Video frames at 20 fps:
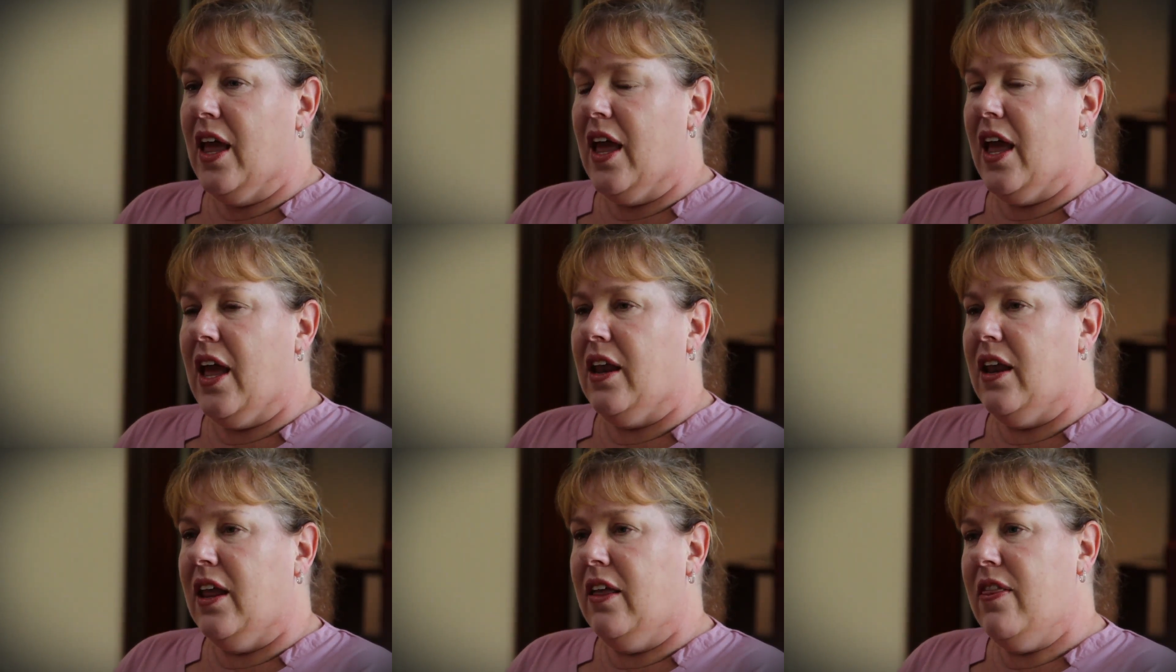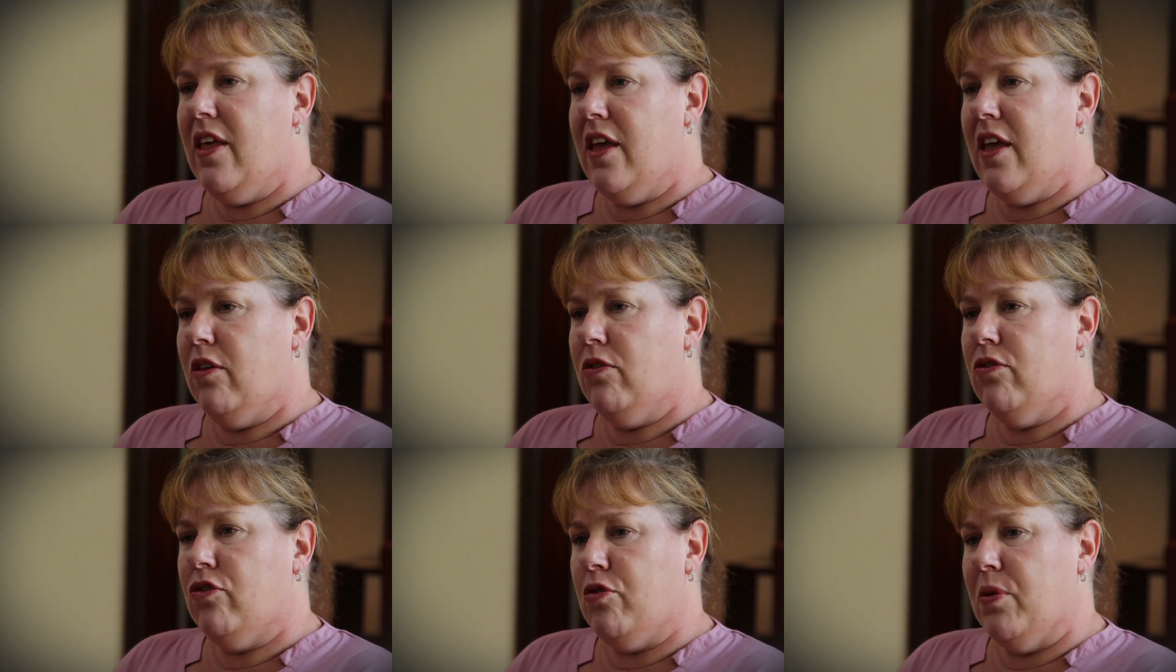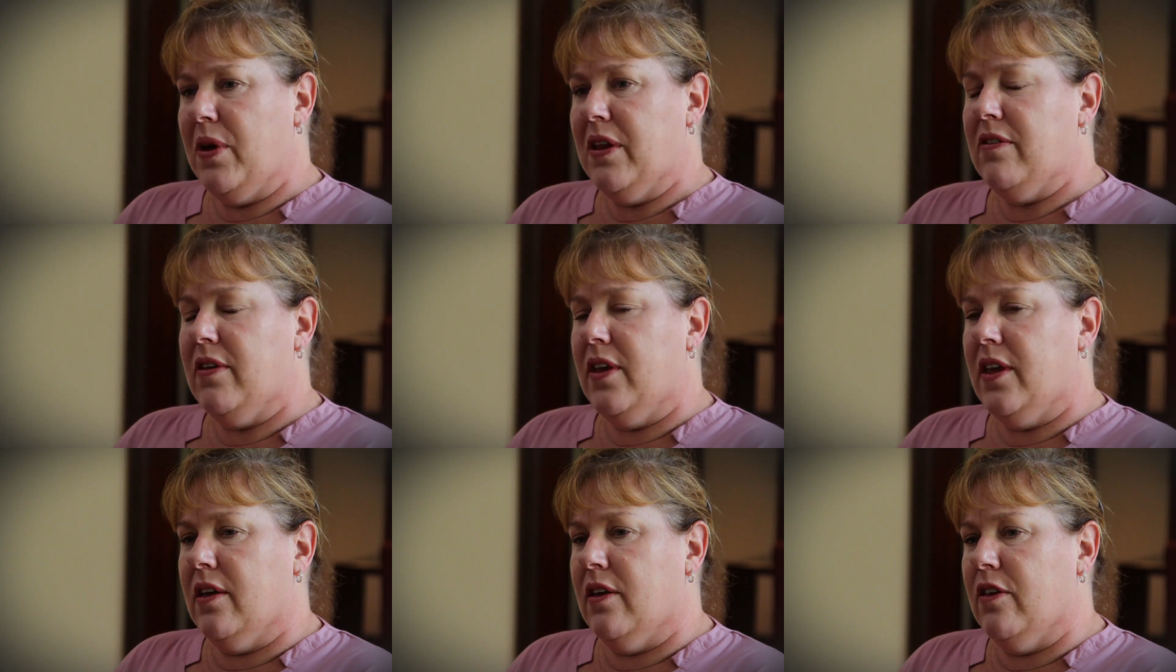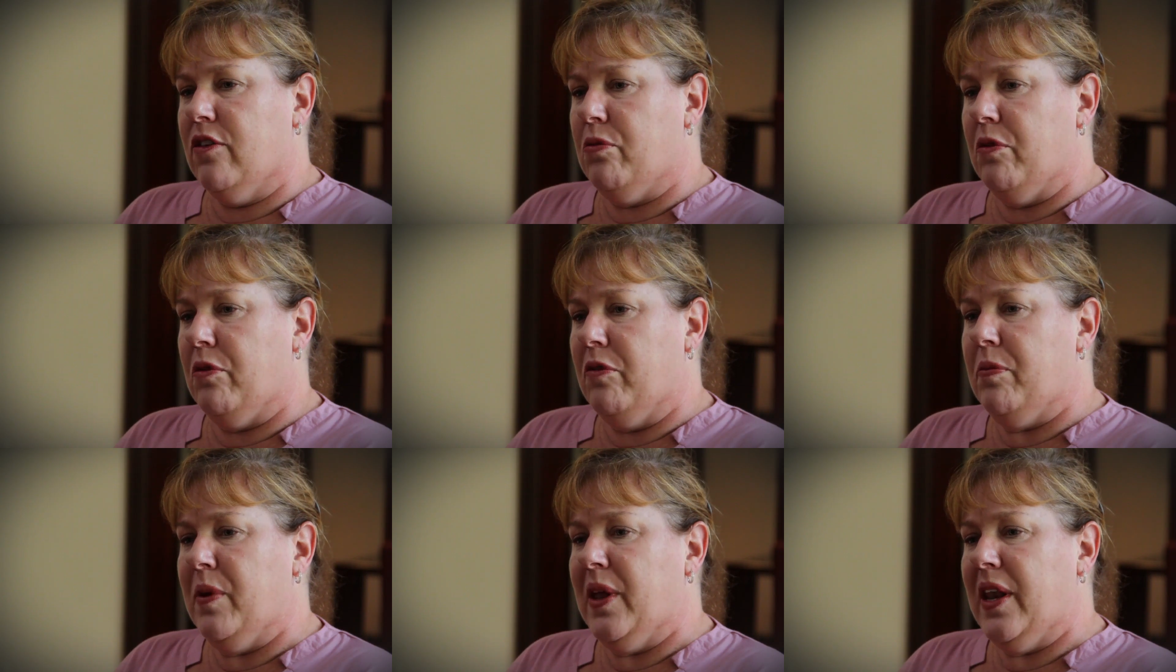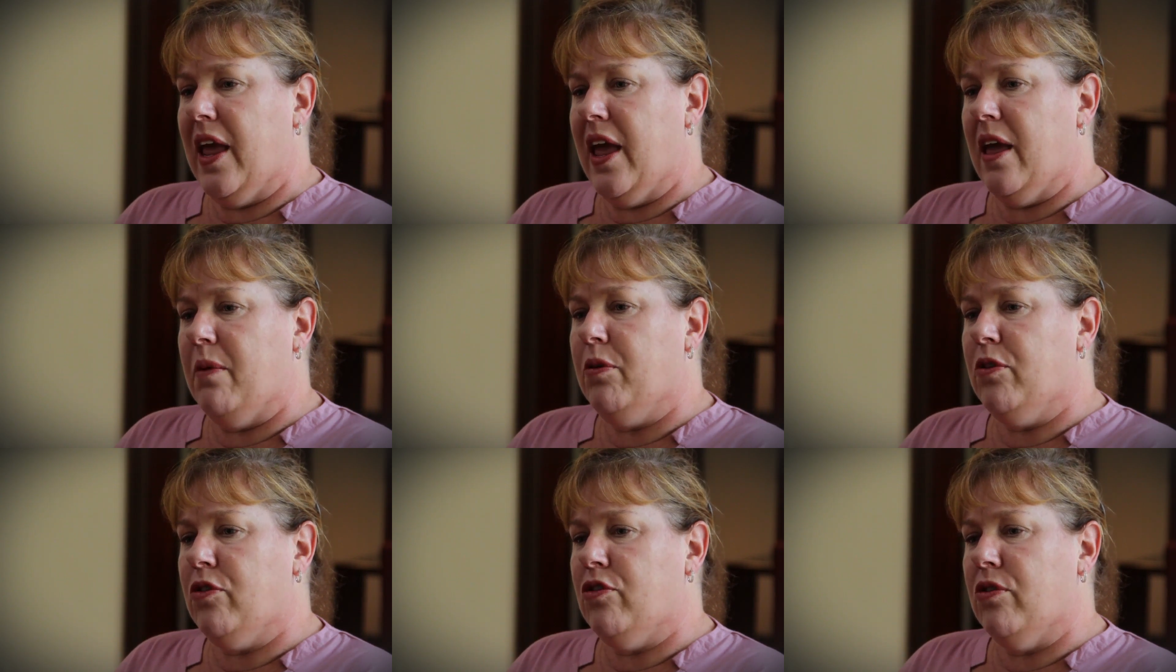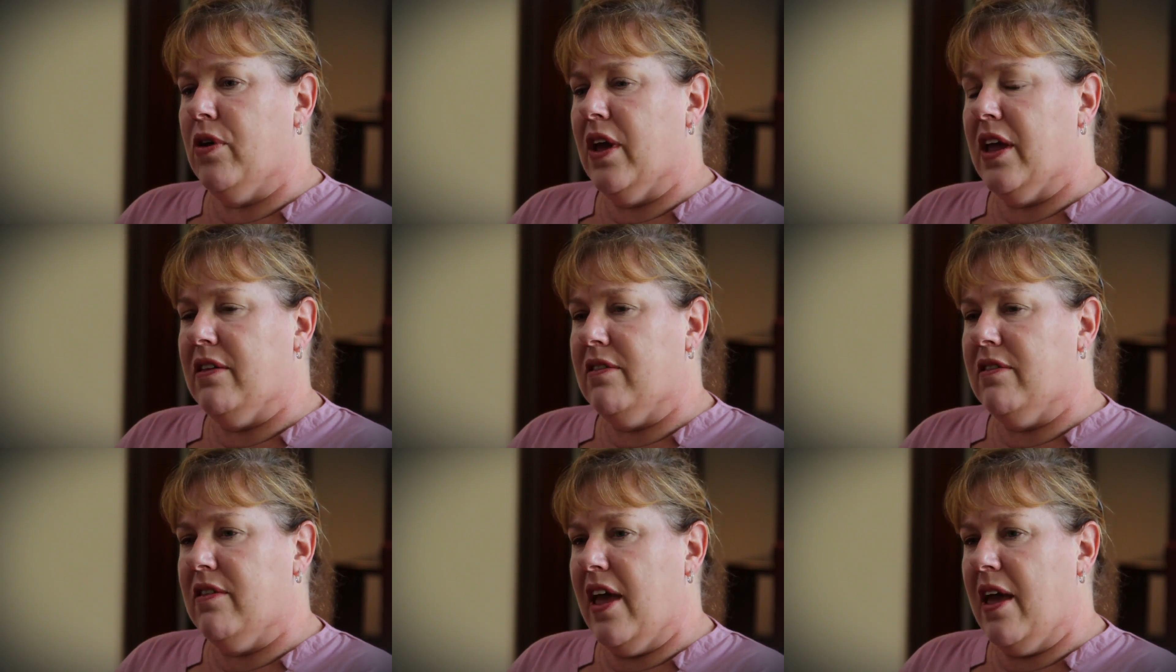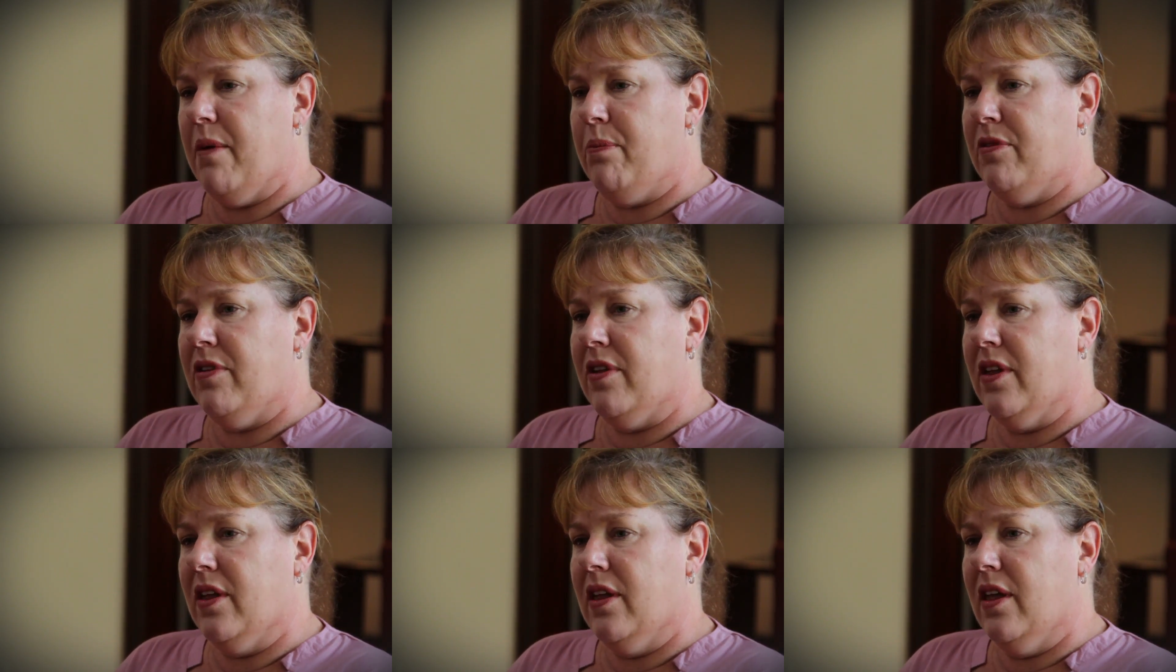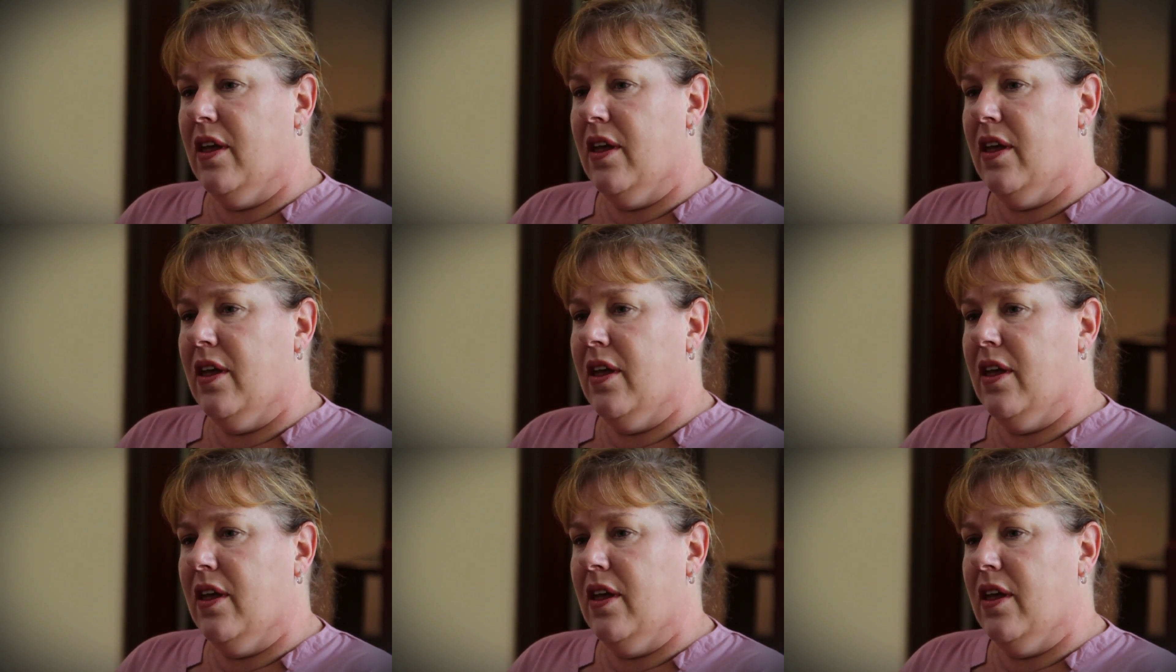and in those 20 years, we've been able to adapt